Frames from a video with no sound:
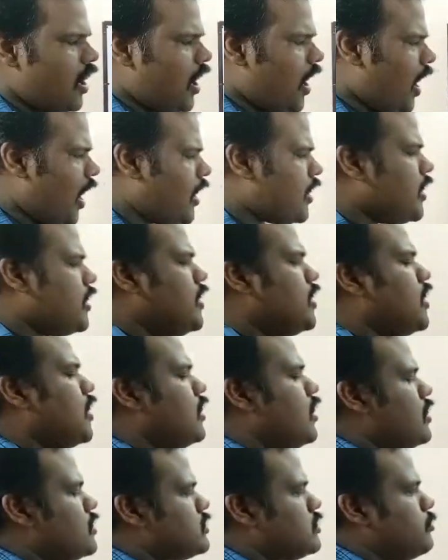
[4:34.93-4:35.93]

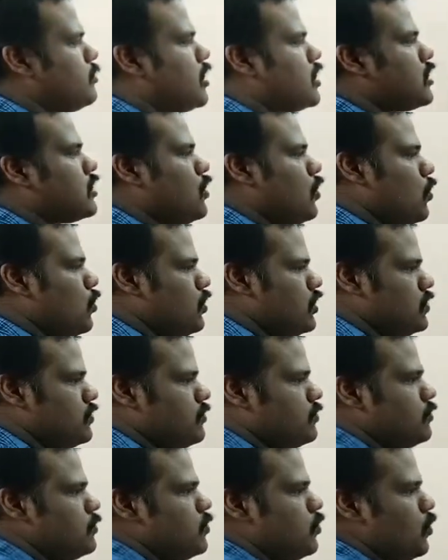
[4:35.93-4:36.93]
Identical or similar code
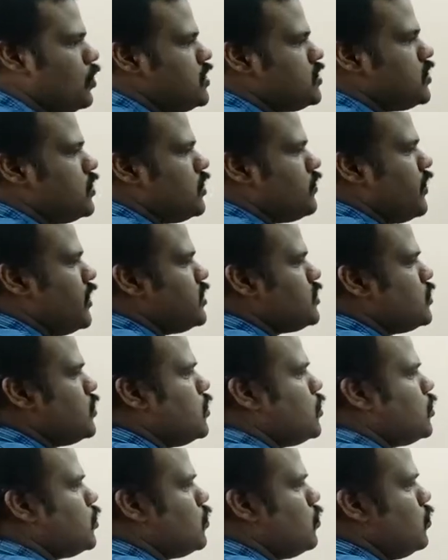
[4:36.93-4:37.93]

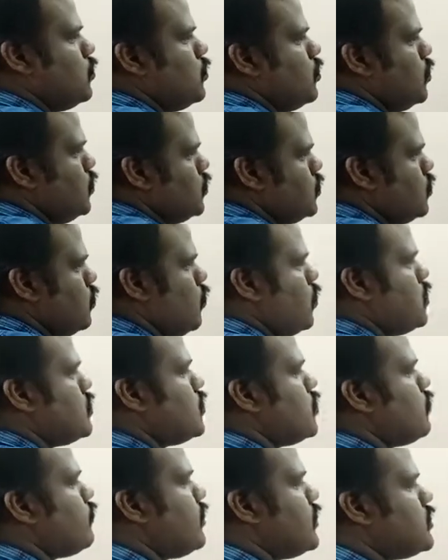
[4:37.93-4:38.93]
10502. So
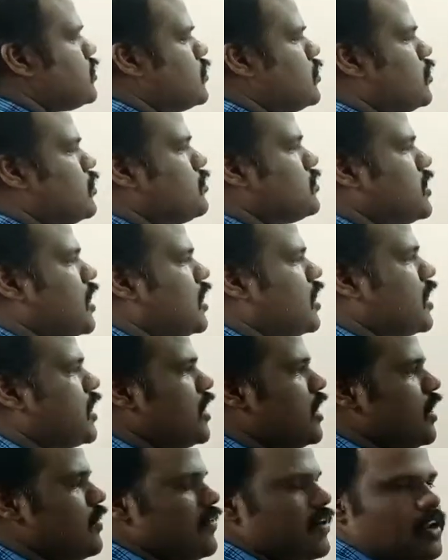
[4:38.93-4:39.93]
10502 is
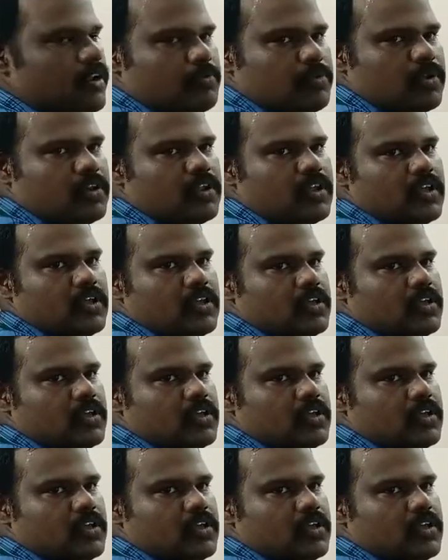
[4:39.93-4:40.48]
already available.